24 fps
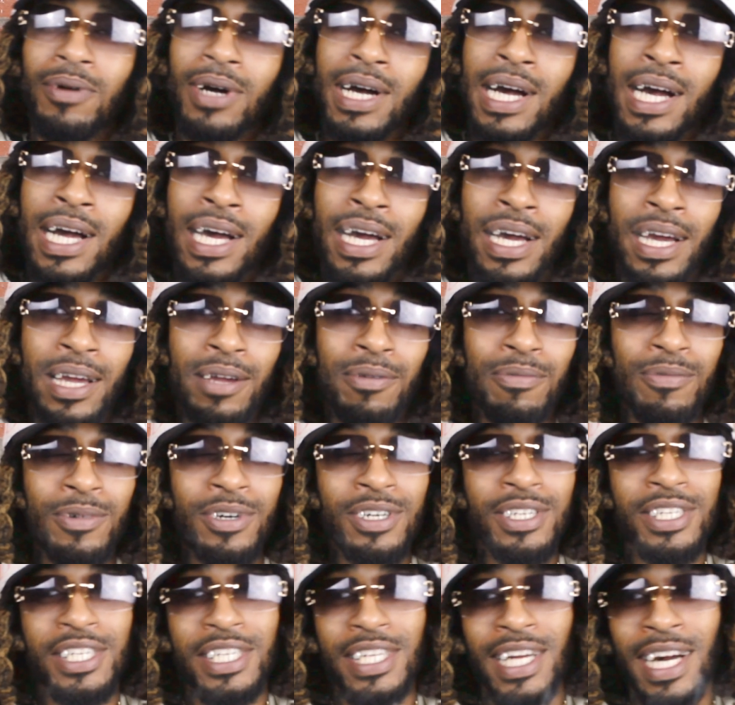I ain't
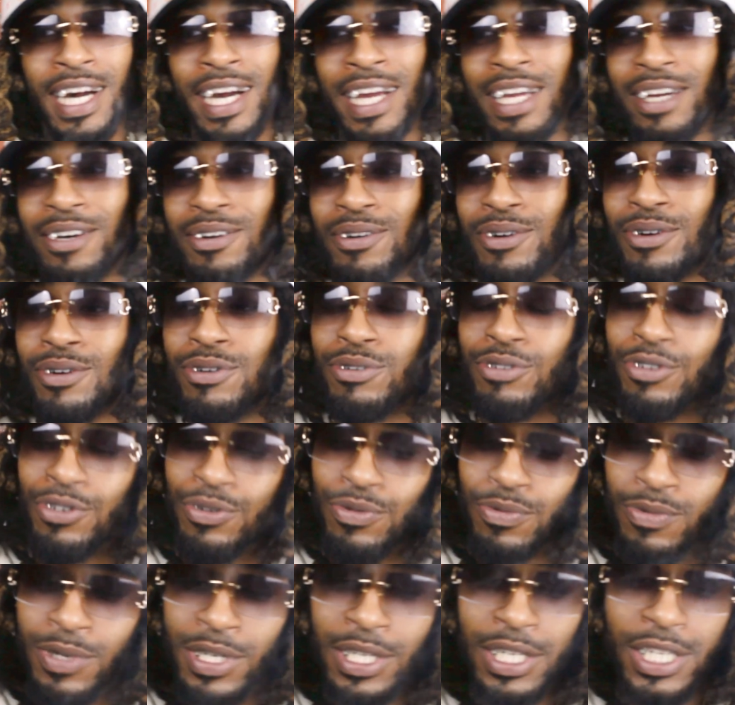gonna hold
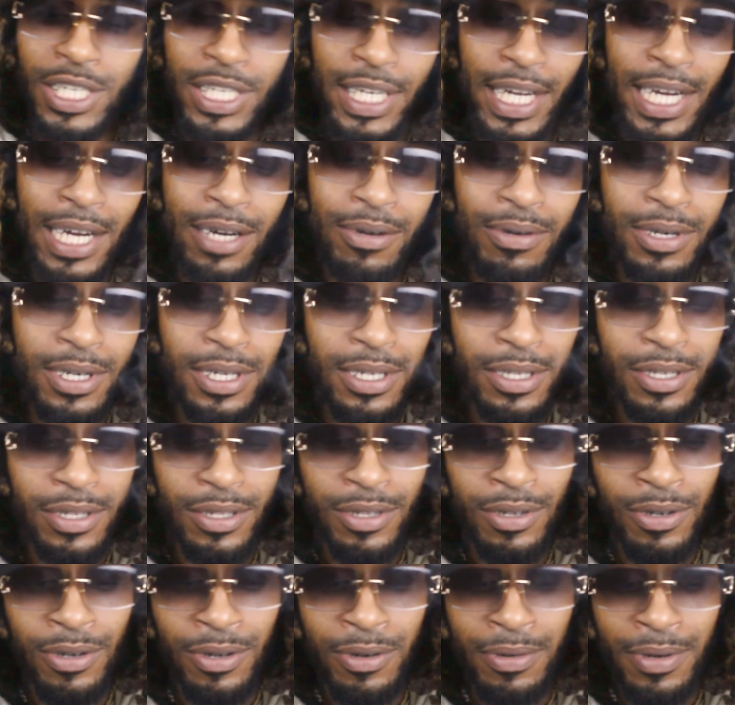you. One childhood
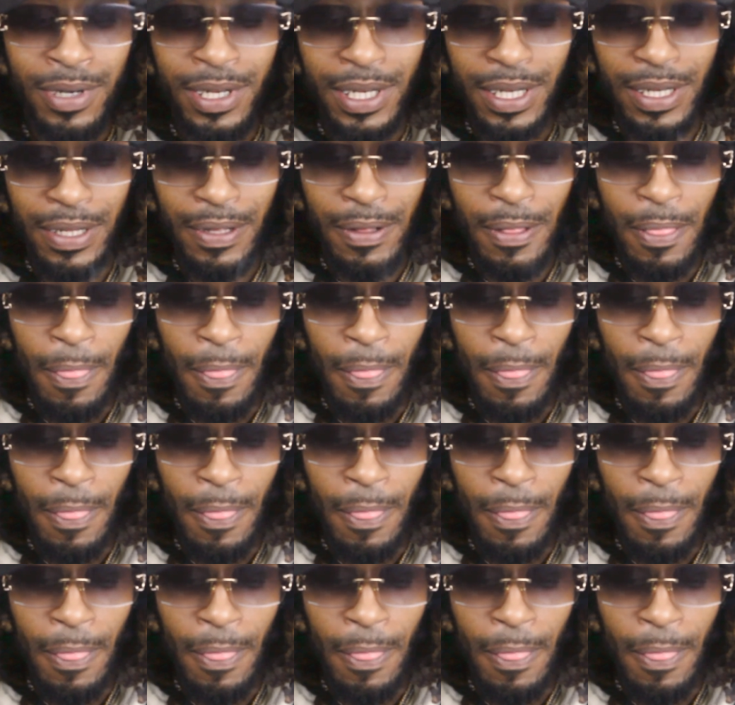story